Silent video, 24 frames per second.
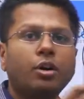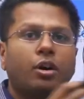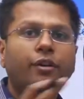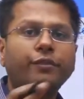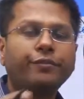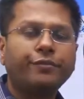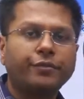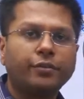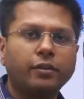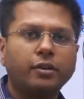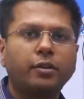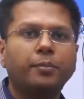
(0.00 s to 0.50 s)

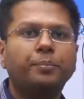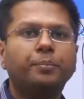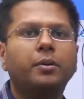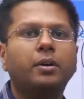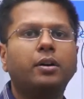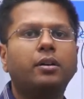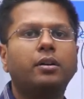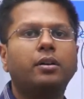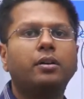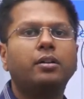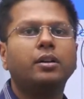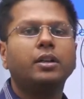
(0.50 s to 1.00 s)
of uh,
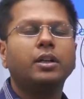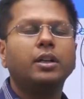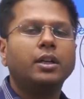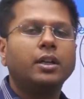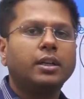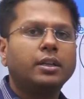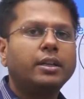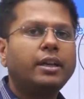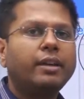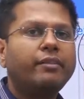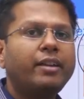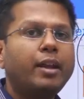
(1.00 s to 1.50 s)
uh,
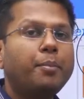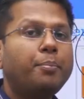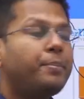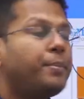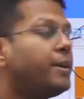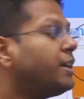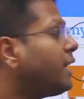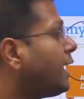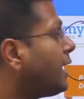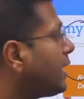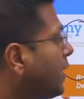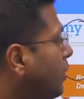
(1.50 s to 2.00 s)

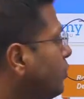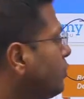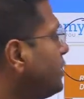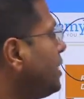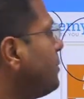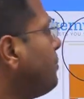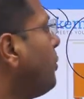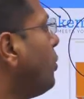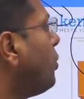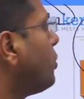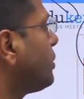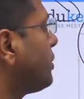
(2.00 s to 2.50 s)
development around the
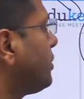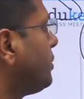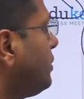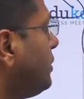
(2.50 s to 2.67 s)
port,